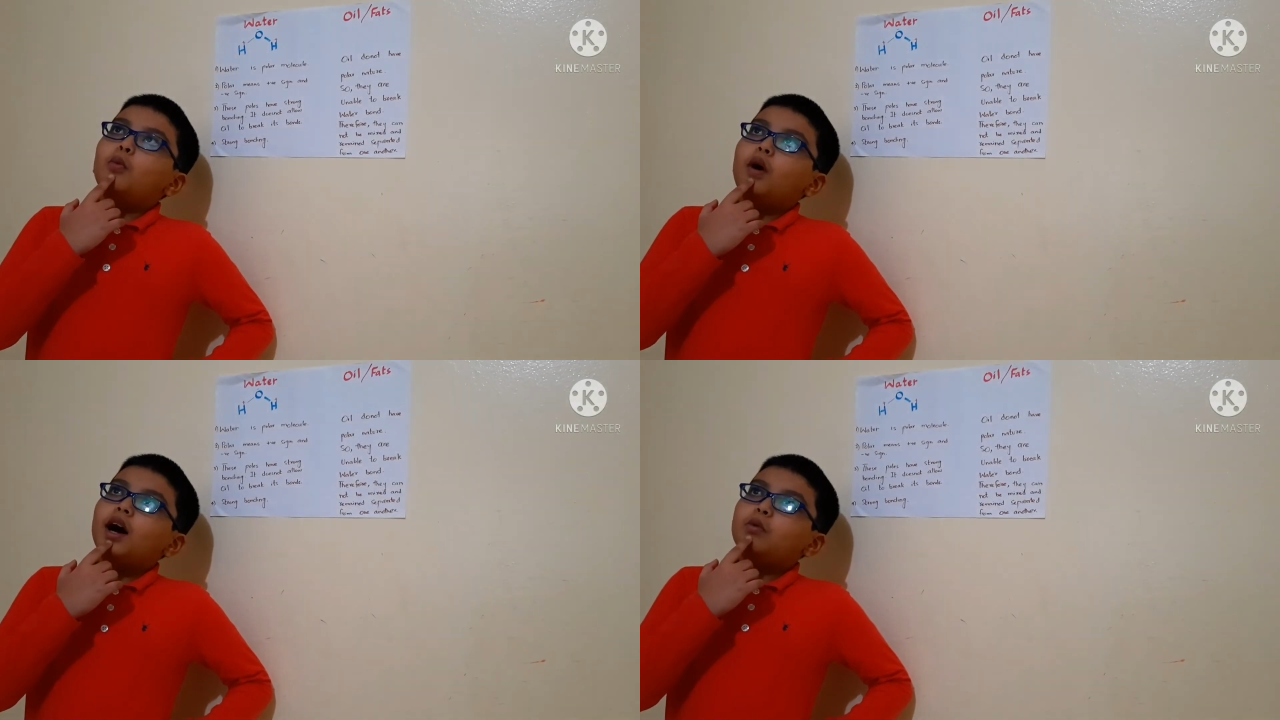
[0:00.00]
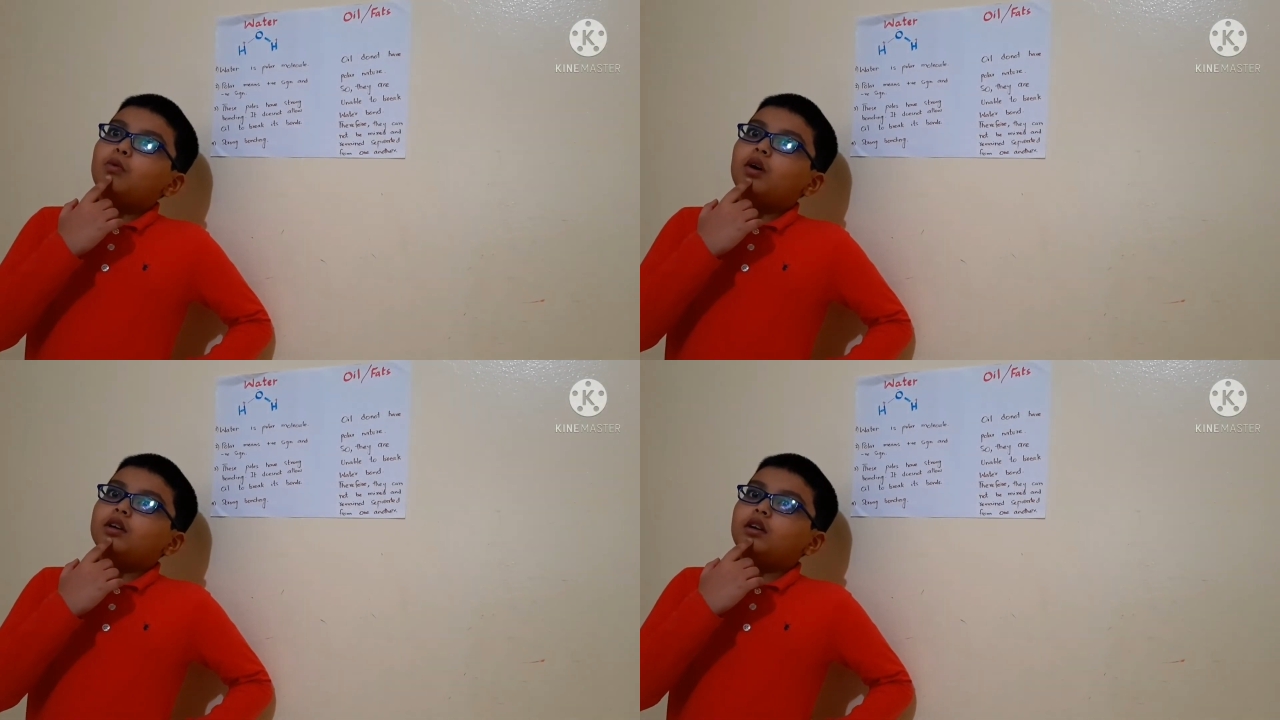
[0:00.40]
why
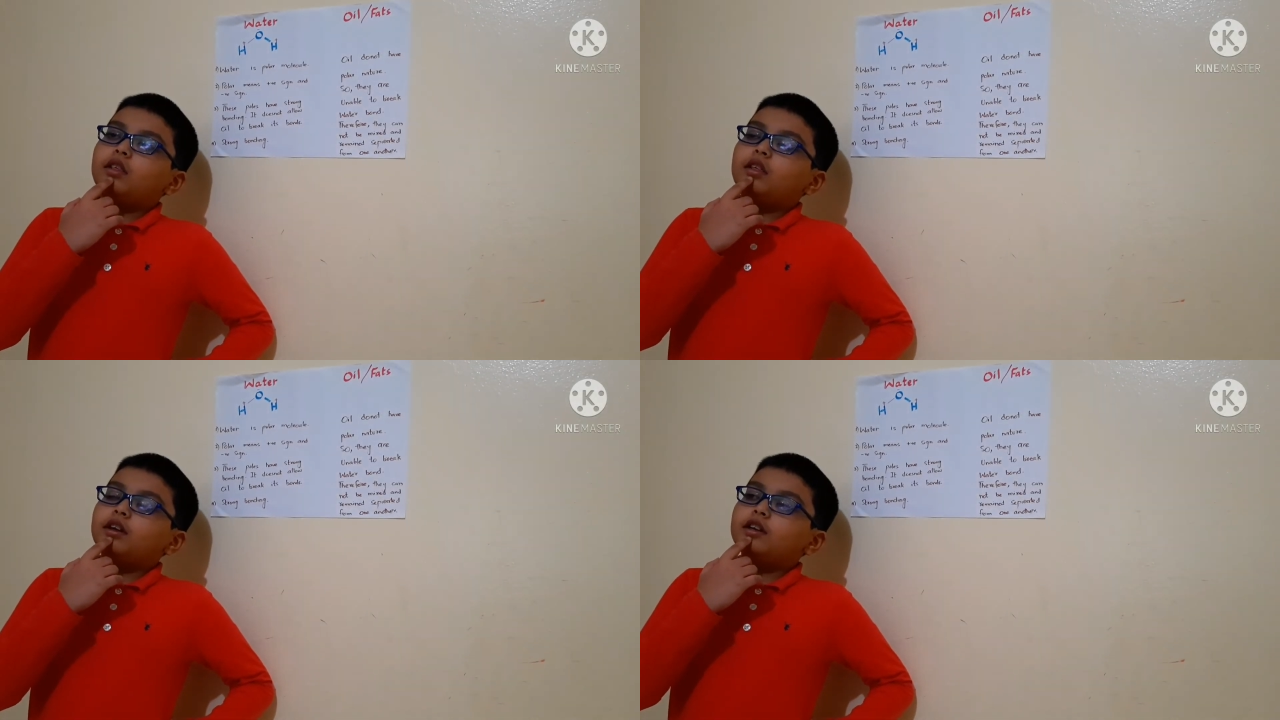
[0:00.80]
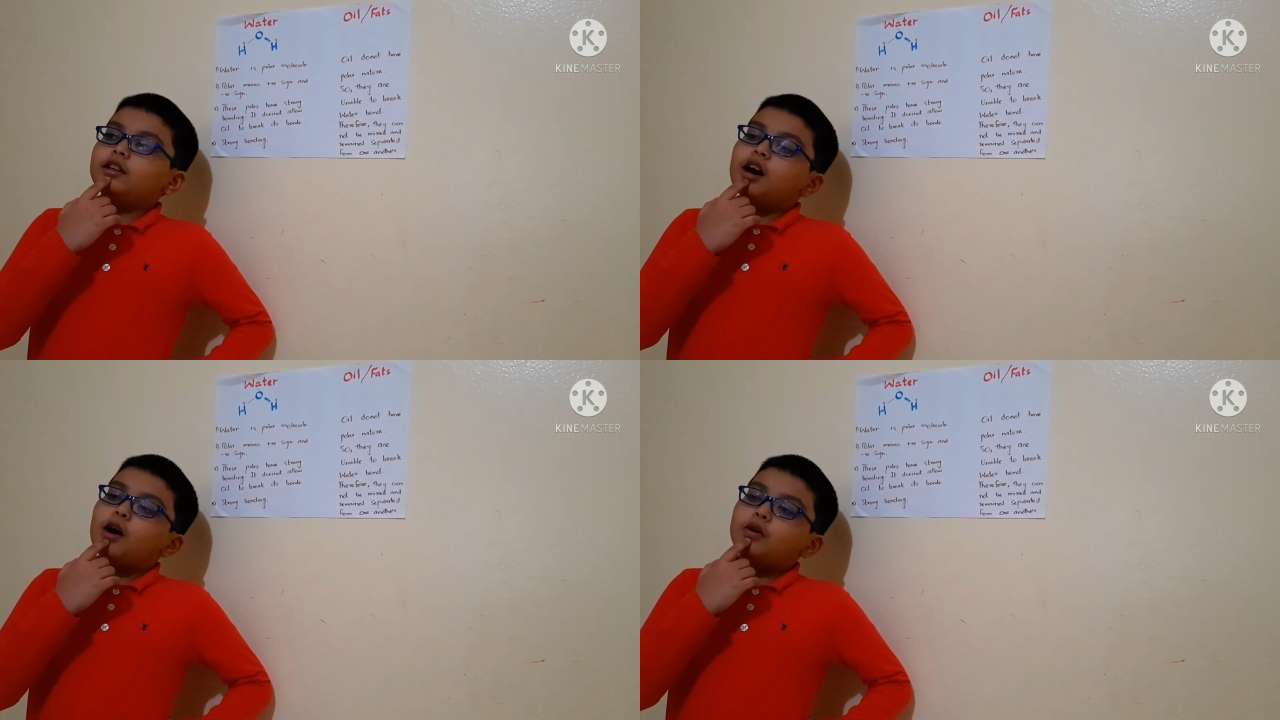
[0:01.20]
water is
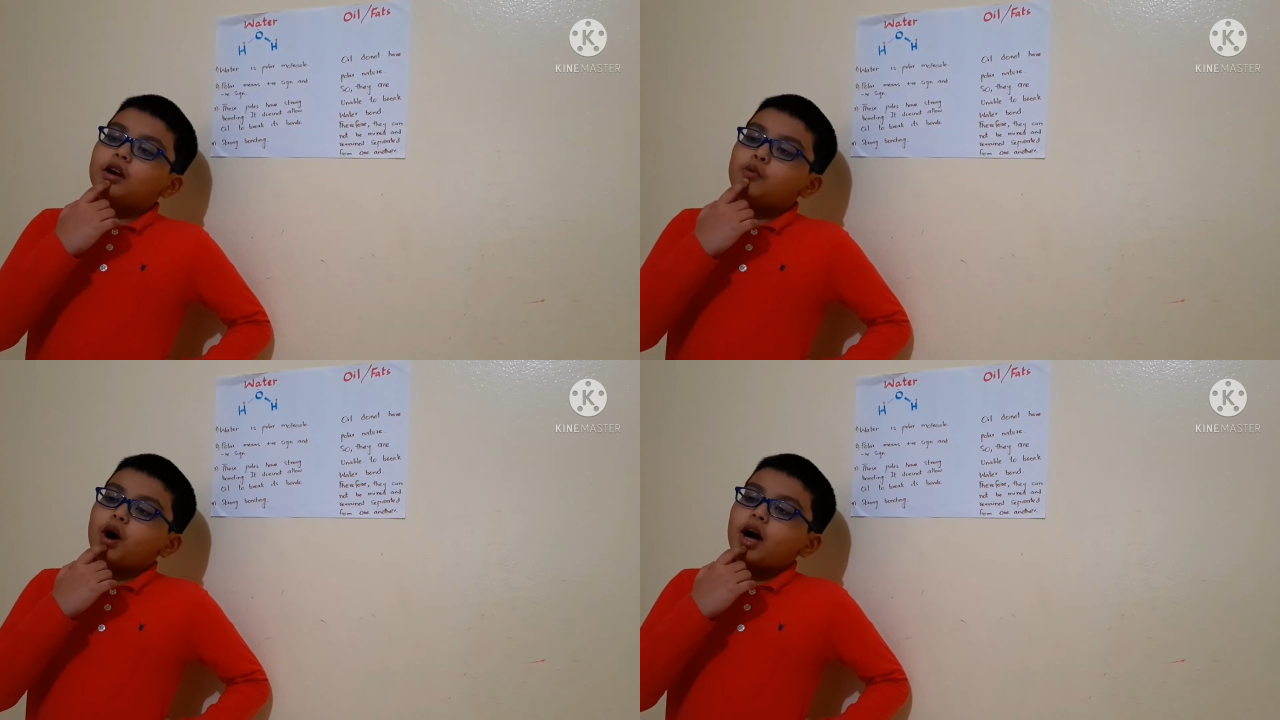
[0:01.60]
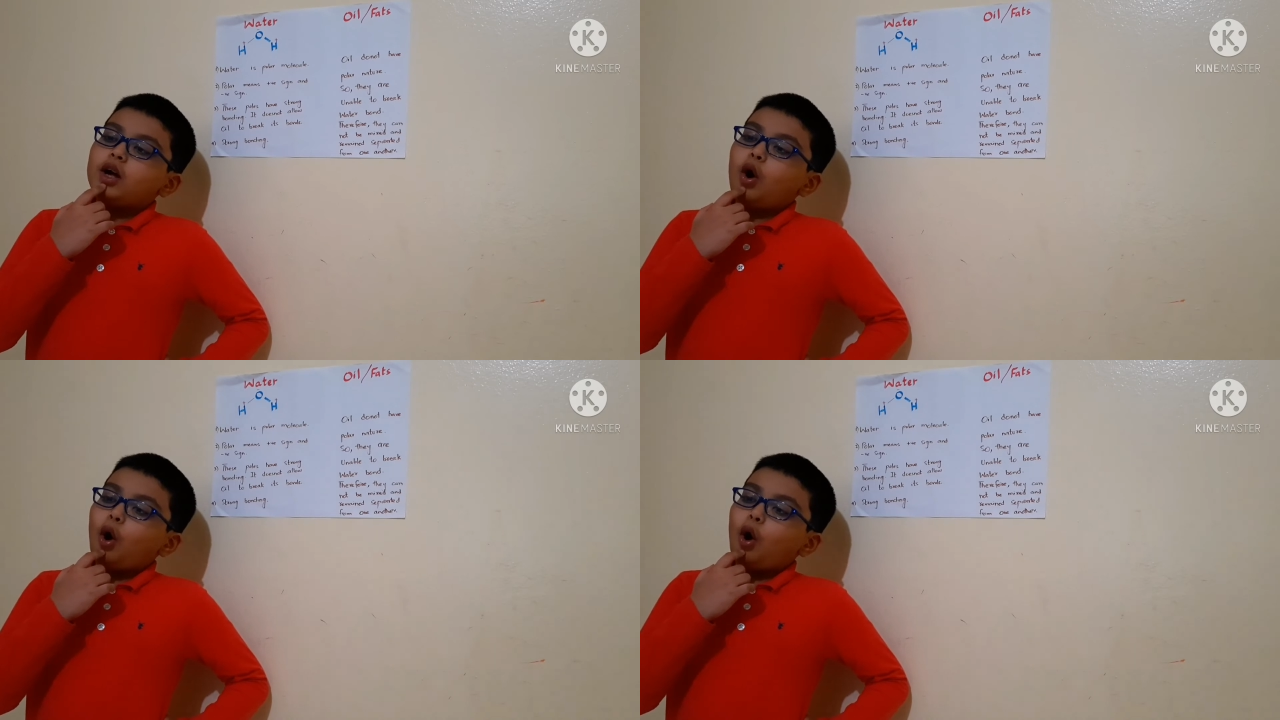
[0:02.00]
sitting down and why